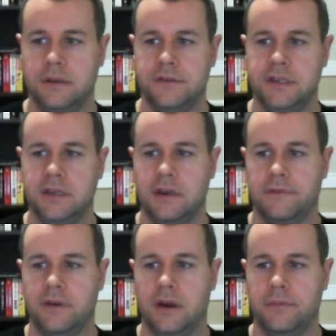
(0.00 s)
you'll see
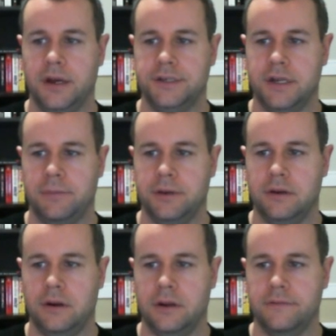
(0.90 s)
I've got my shopping
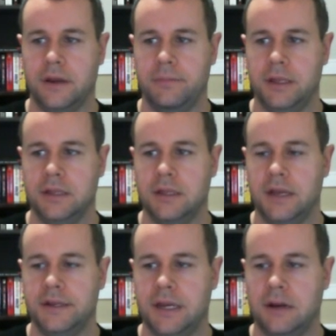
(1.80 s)
cart. I've got Bailey
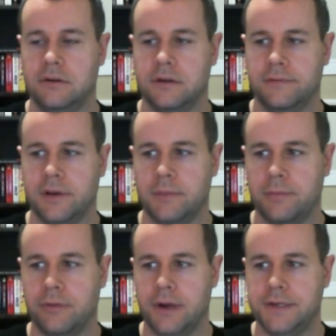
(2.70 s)
lying down. I've got my
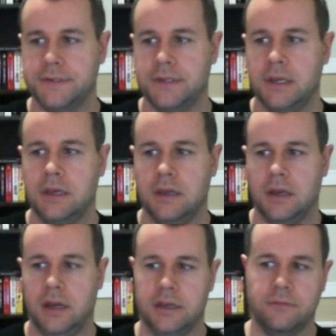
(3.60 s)
price.
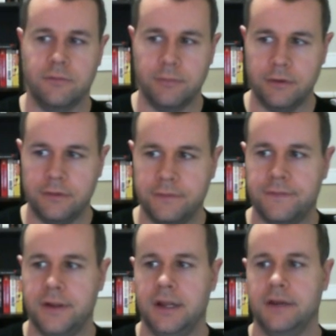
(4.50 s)
Uh, I can remove,
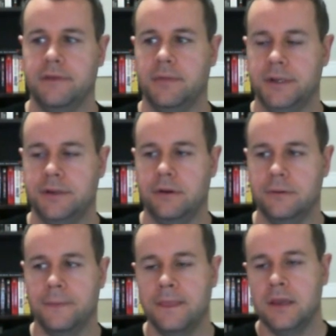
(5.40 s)
and I've got my
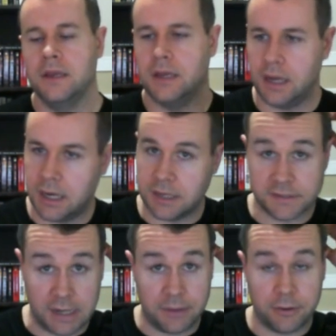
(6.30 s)
total. Uh,
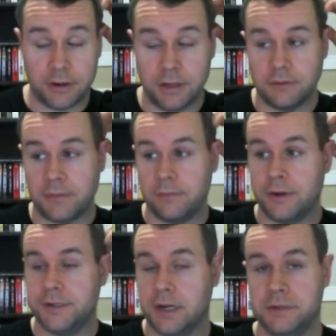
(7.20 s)
sidebar here, remember
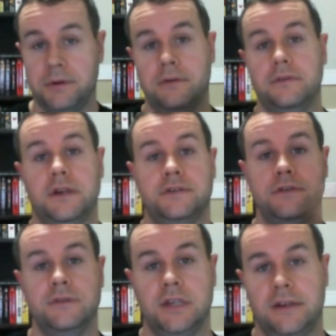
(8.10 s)
I talked about us
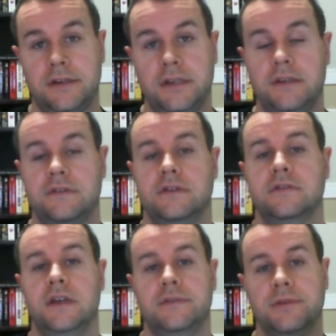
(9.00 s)
using entities, and it's
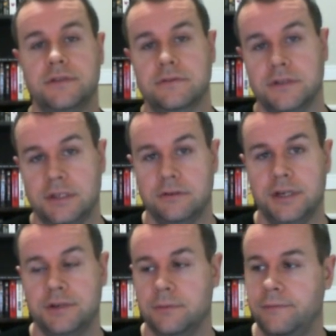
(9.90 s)
nice because there's
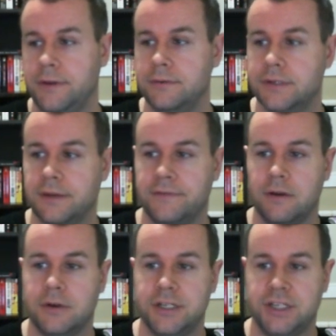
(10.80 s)
integration with views. If I
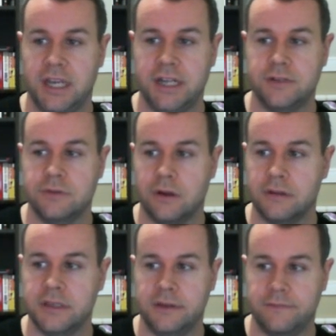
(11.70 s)
want to change all
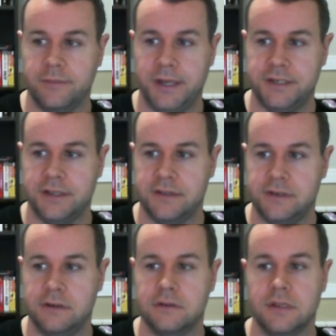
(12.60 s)
the information that's
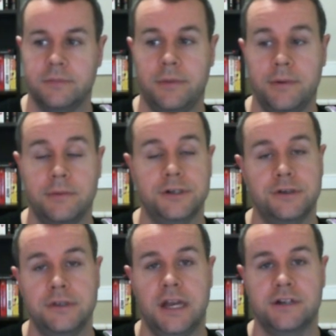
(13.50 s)
here, like maybe I want to
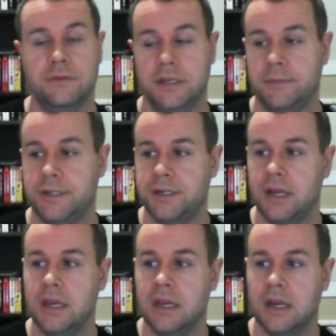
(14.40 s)
show the actual image,
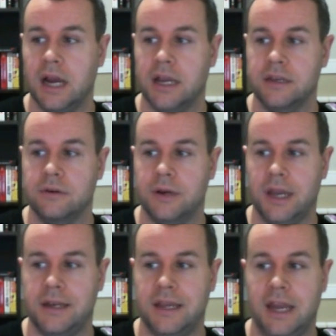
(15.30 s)
I can go
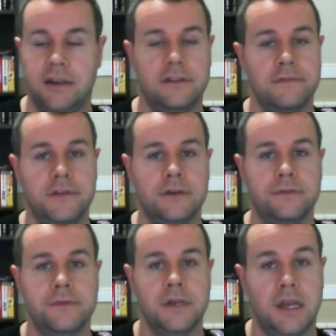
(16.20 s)
ahead, edit the view,
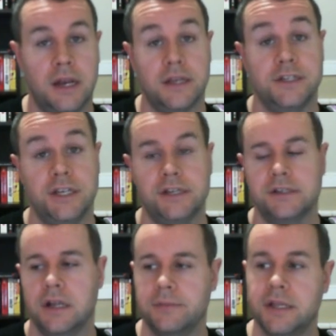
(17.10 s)
and I can change
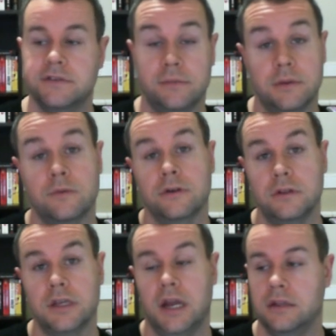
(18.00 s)
that up. That's something we're going to
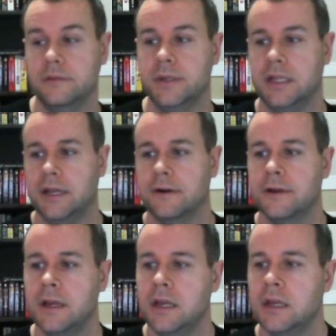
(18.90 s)
look at a little bit later.
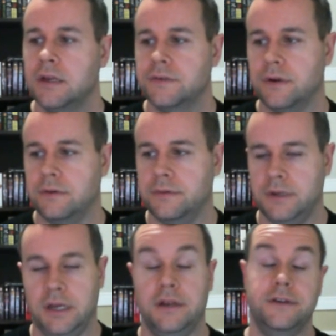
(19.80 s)
So,
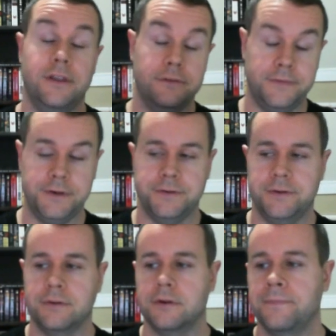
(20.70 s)
and another video
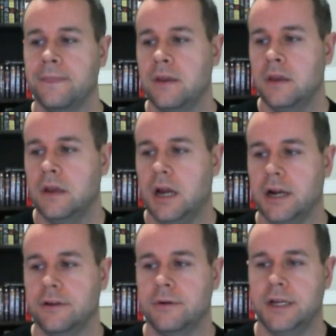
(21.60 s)
tutorial. I'm
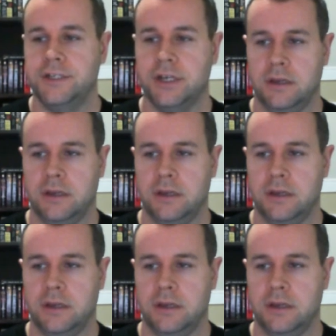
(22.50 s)
going to go ahead and